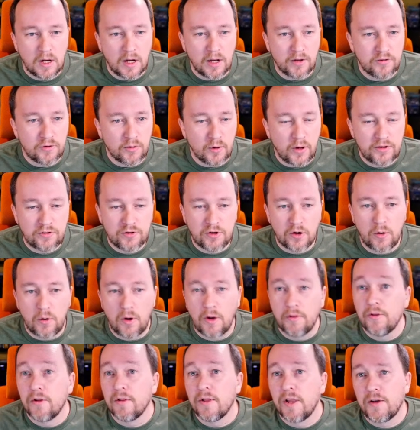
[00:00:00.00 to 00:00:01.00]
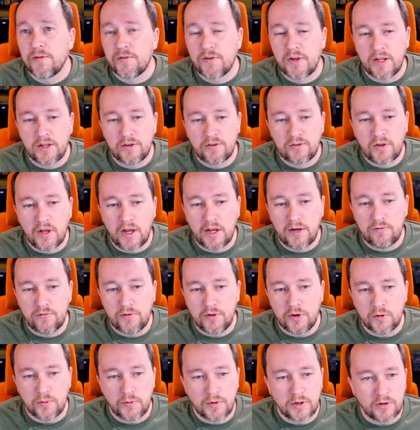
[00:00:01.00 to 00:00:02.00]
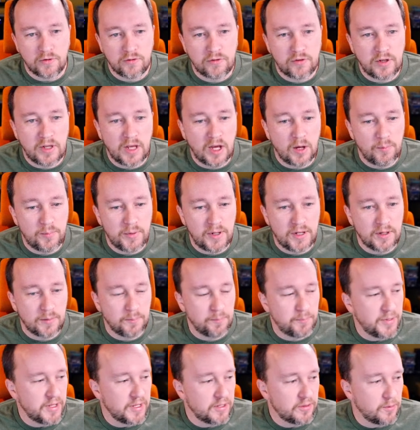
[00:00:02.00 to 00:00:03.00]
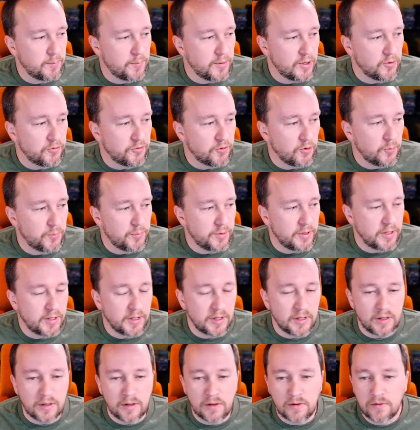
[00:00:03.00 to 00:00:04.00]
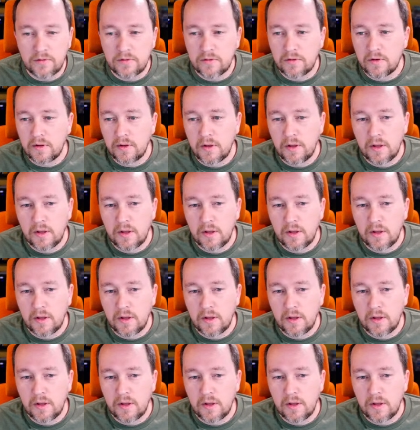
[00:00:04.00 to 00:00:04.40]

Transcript: So I show on the left-hand side view, you can see how big the belt opening is.